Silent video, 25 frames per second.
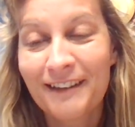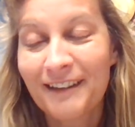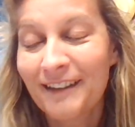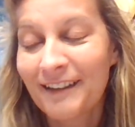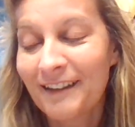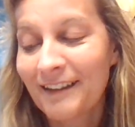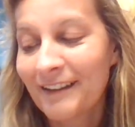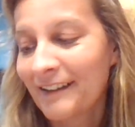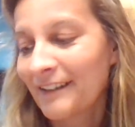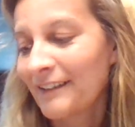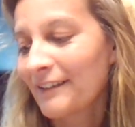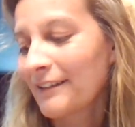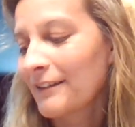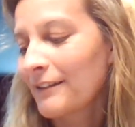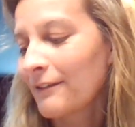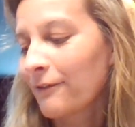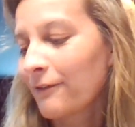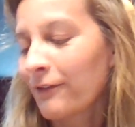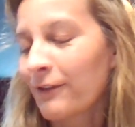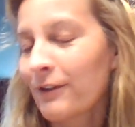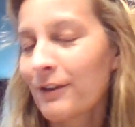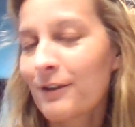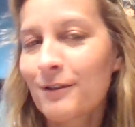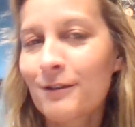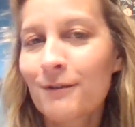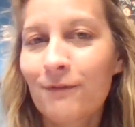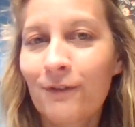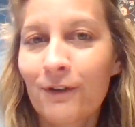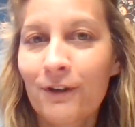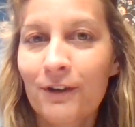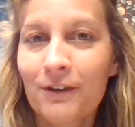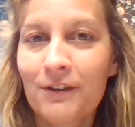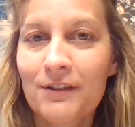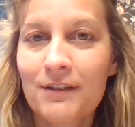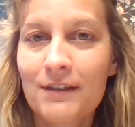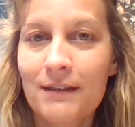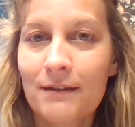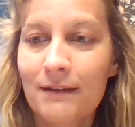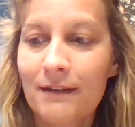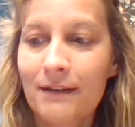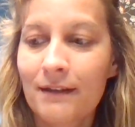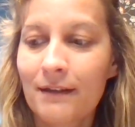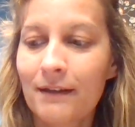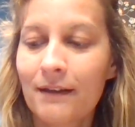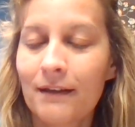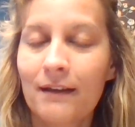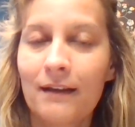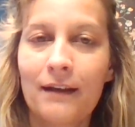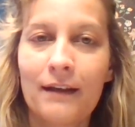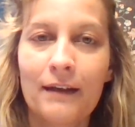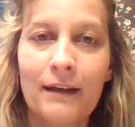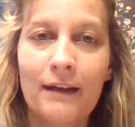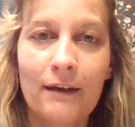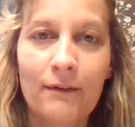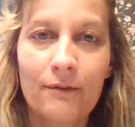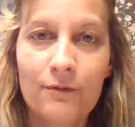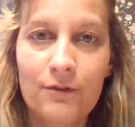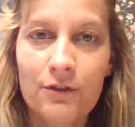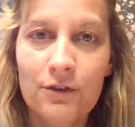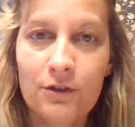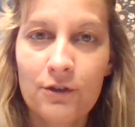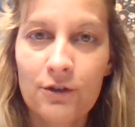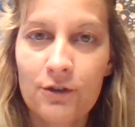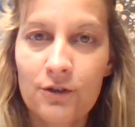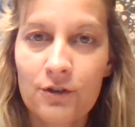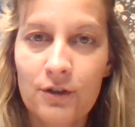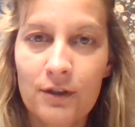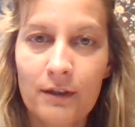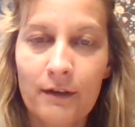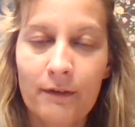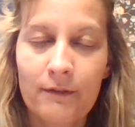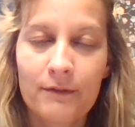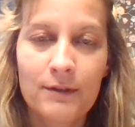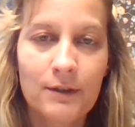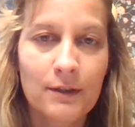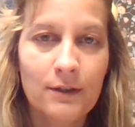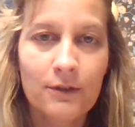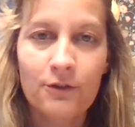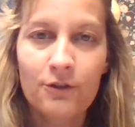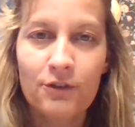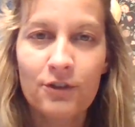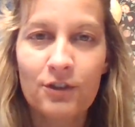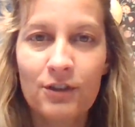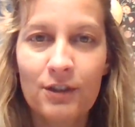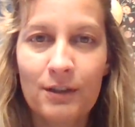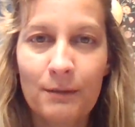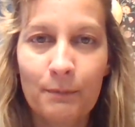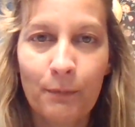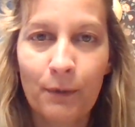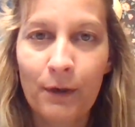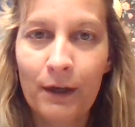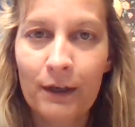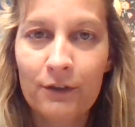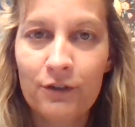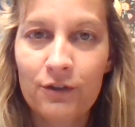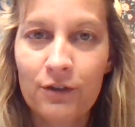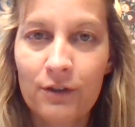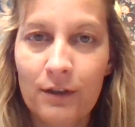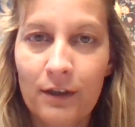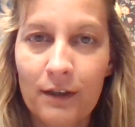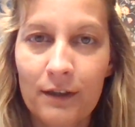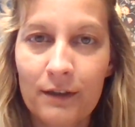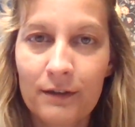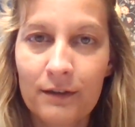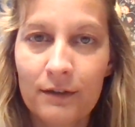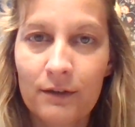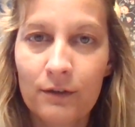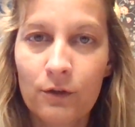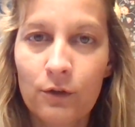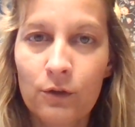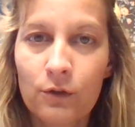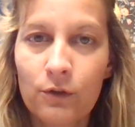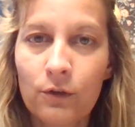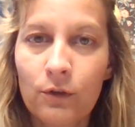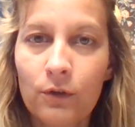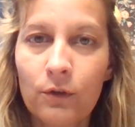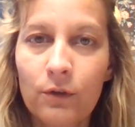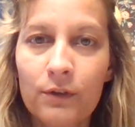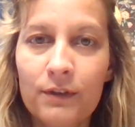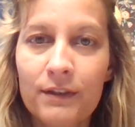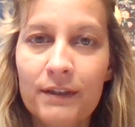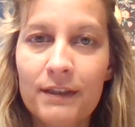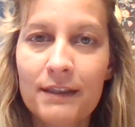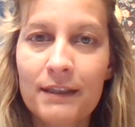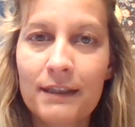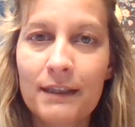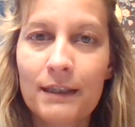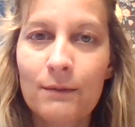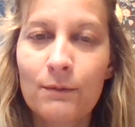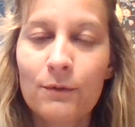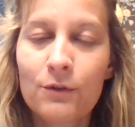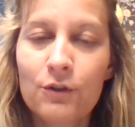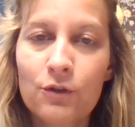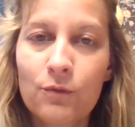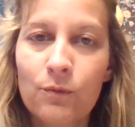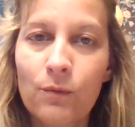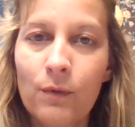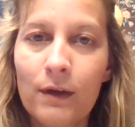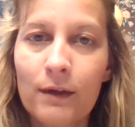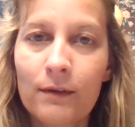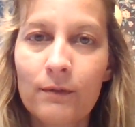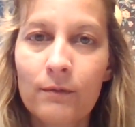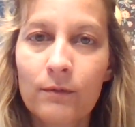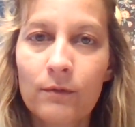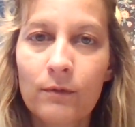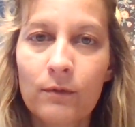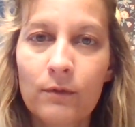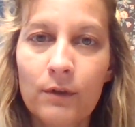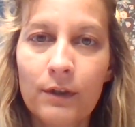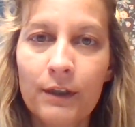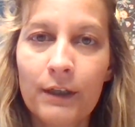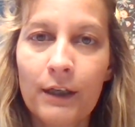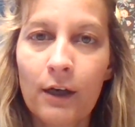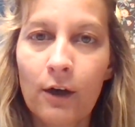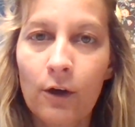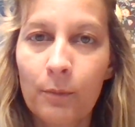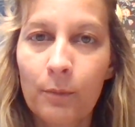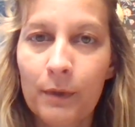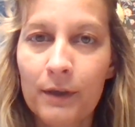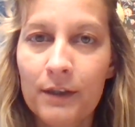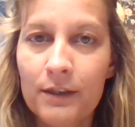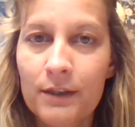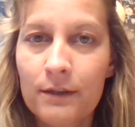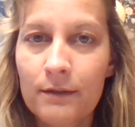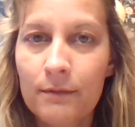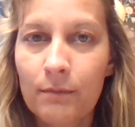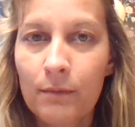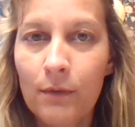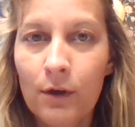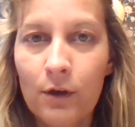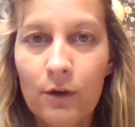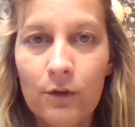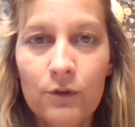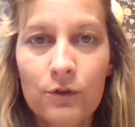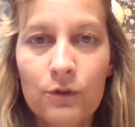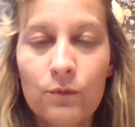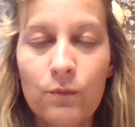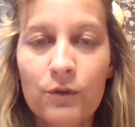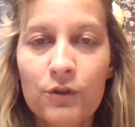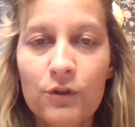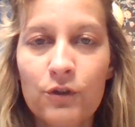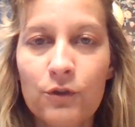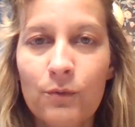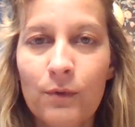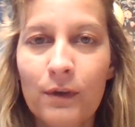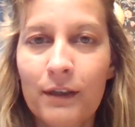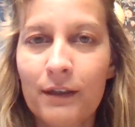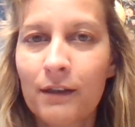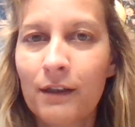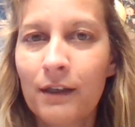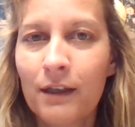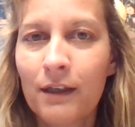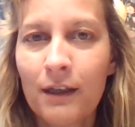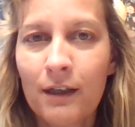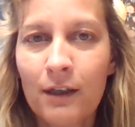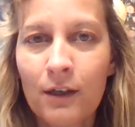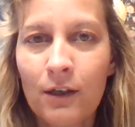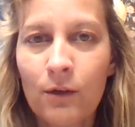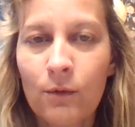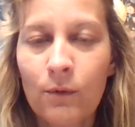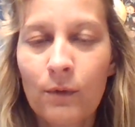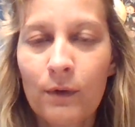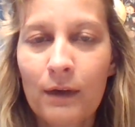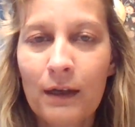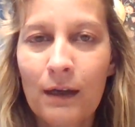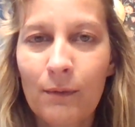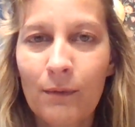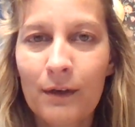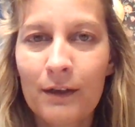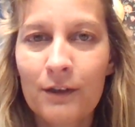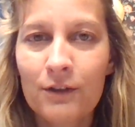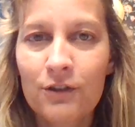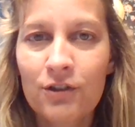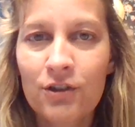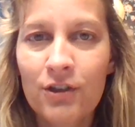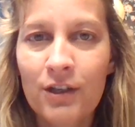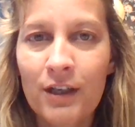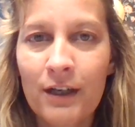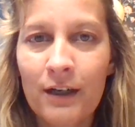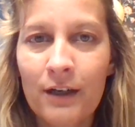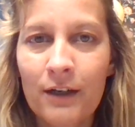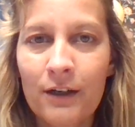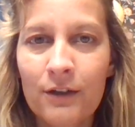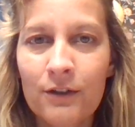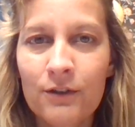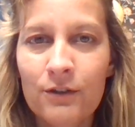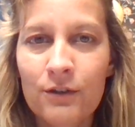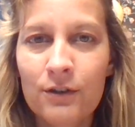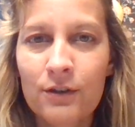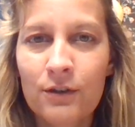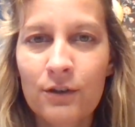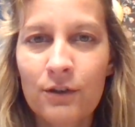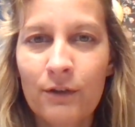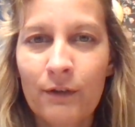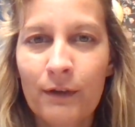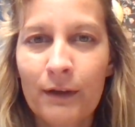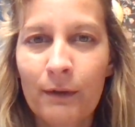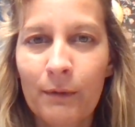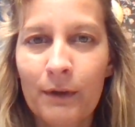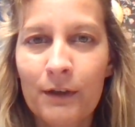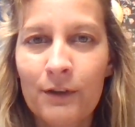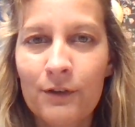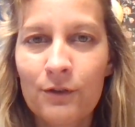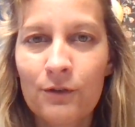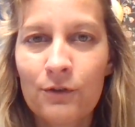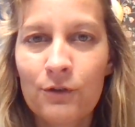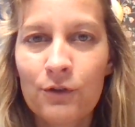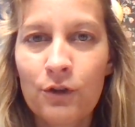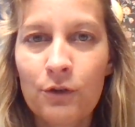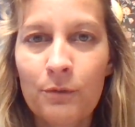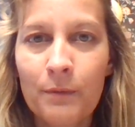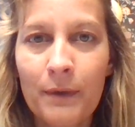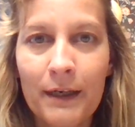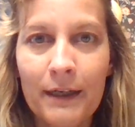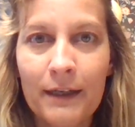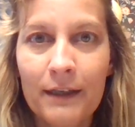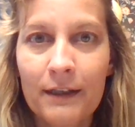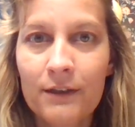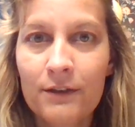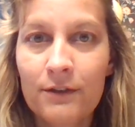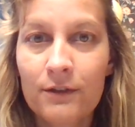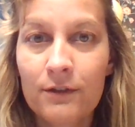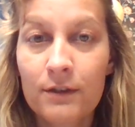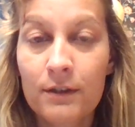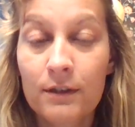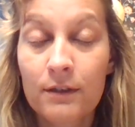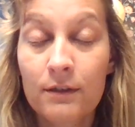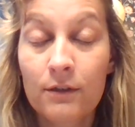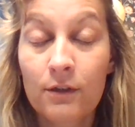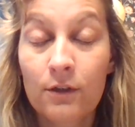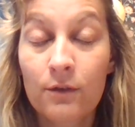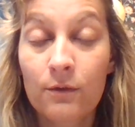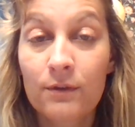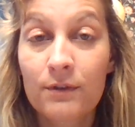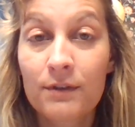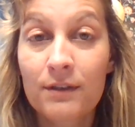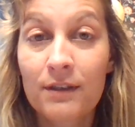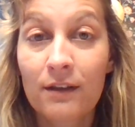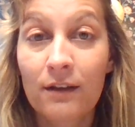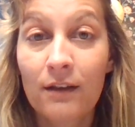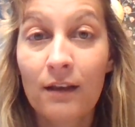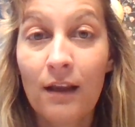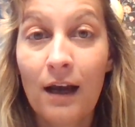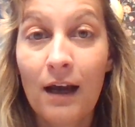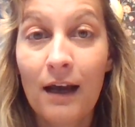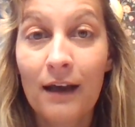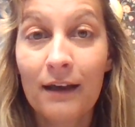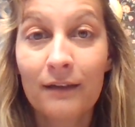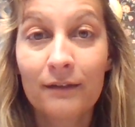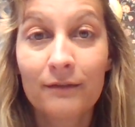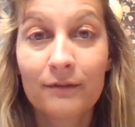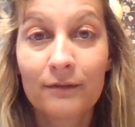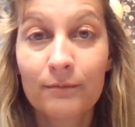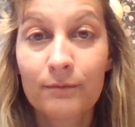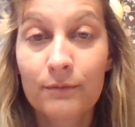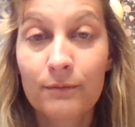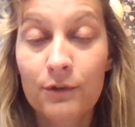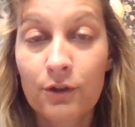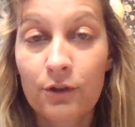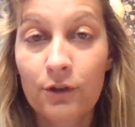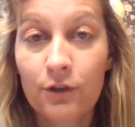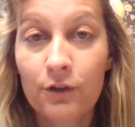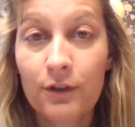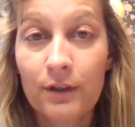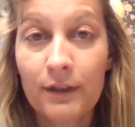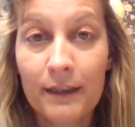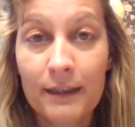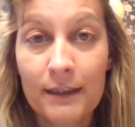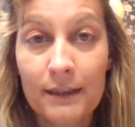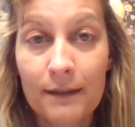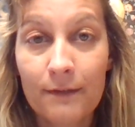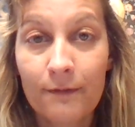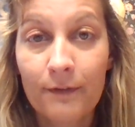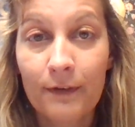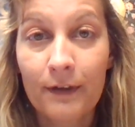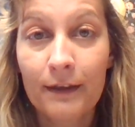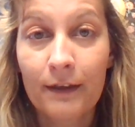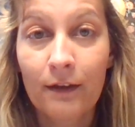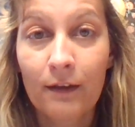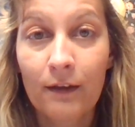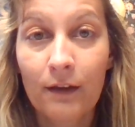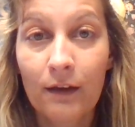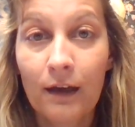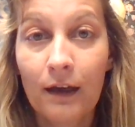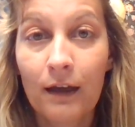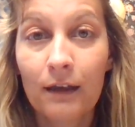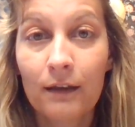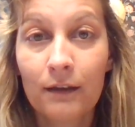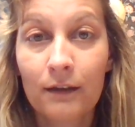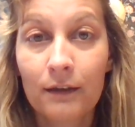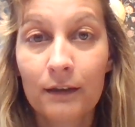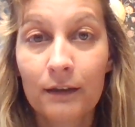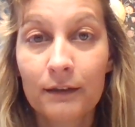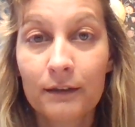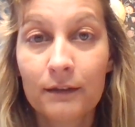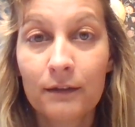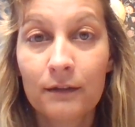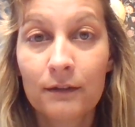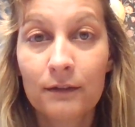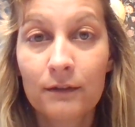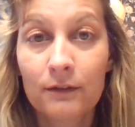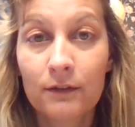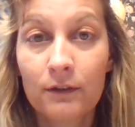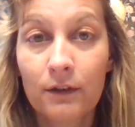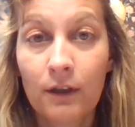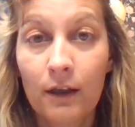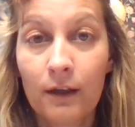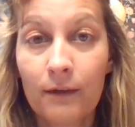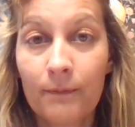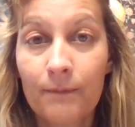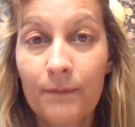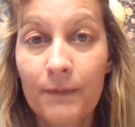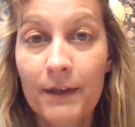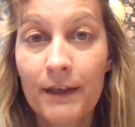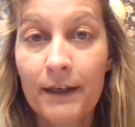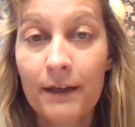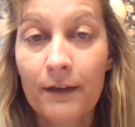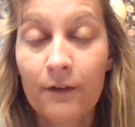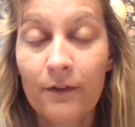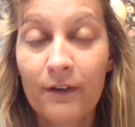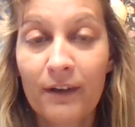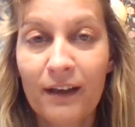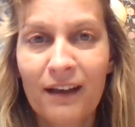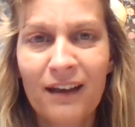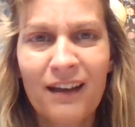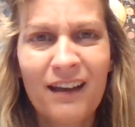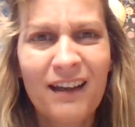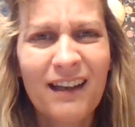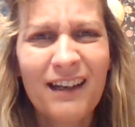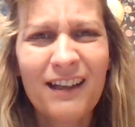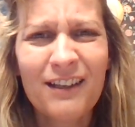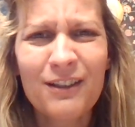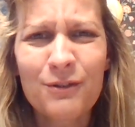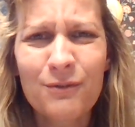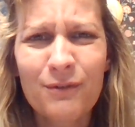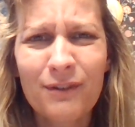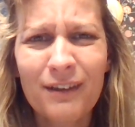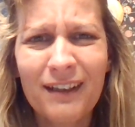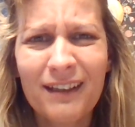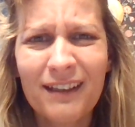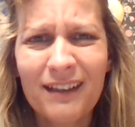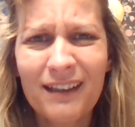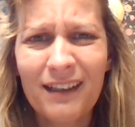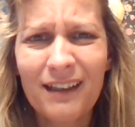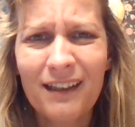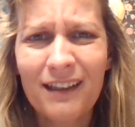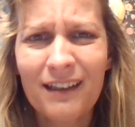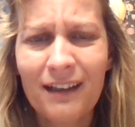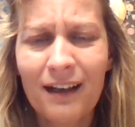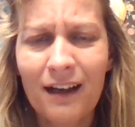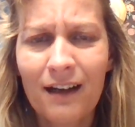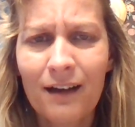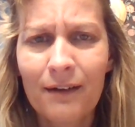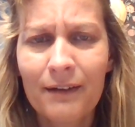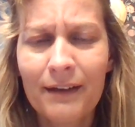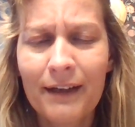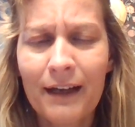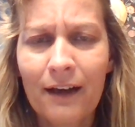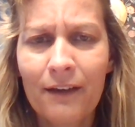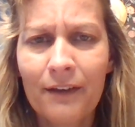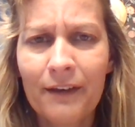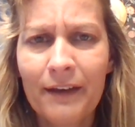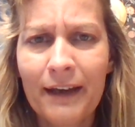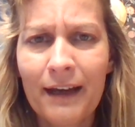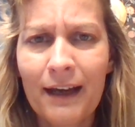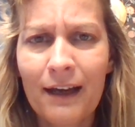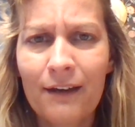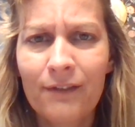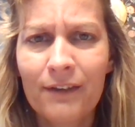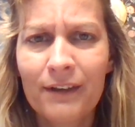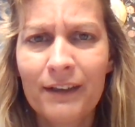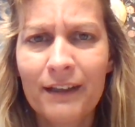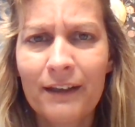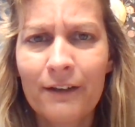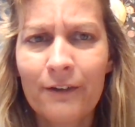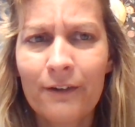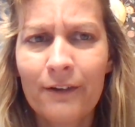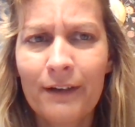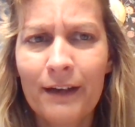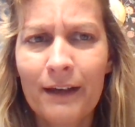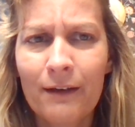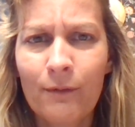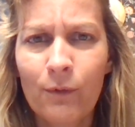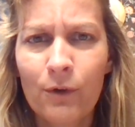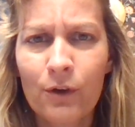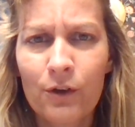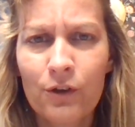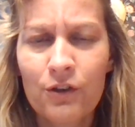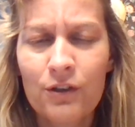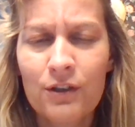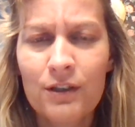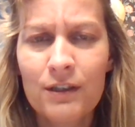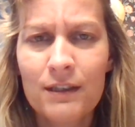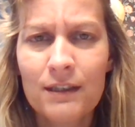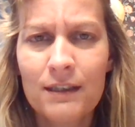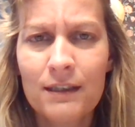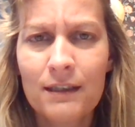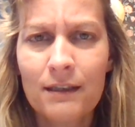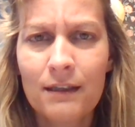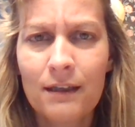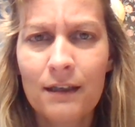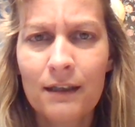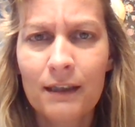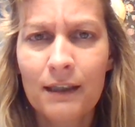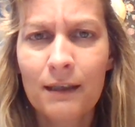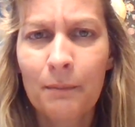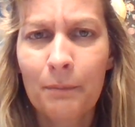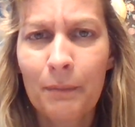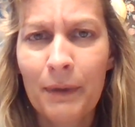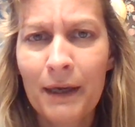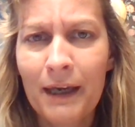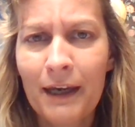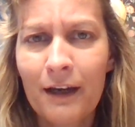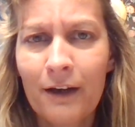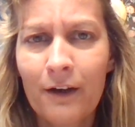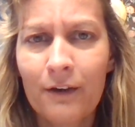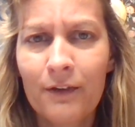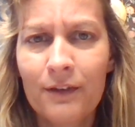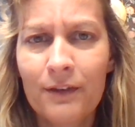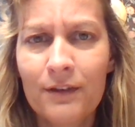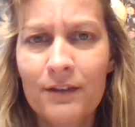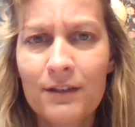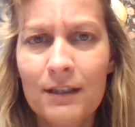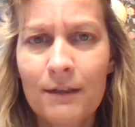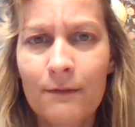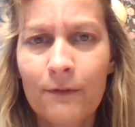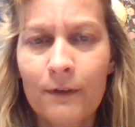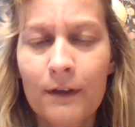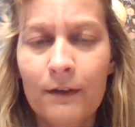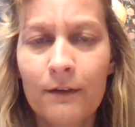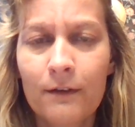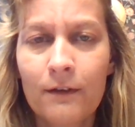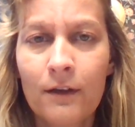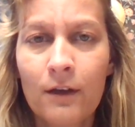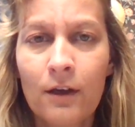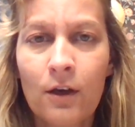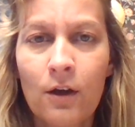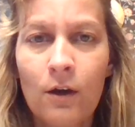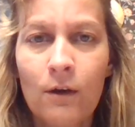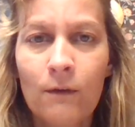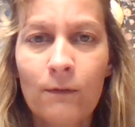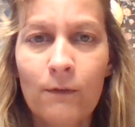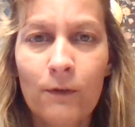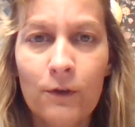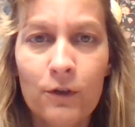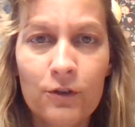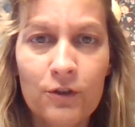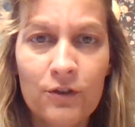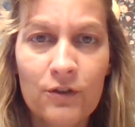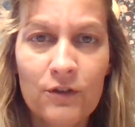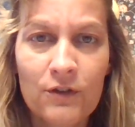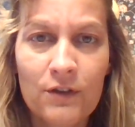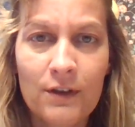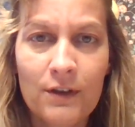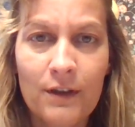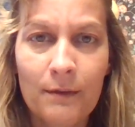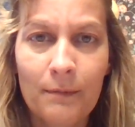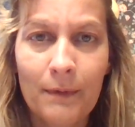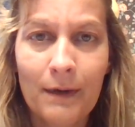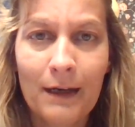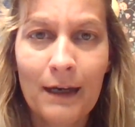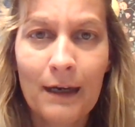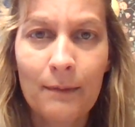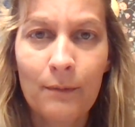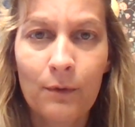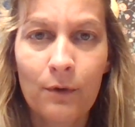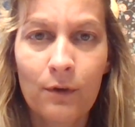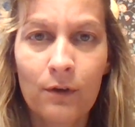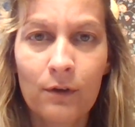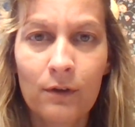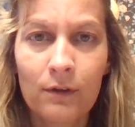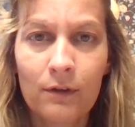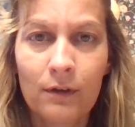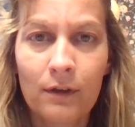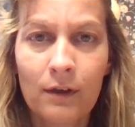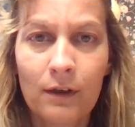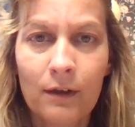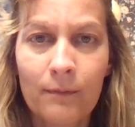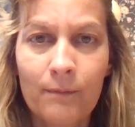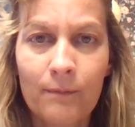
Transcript: The first verse, and I was searching depression on Google to see which one could help us the most, which one would I want to share. So, I don't want to do too many because there was a lot. I'm sure you guys can find a lot on the internet. It's really neat now they have on the internet where you can compare the different versions of the Bible,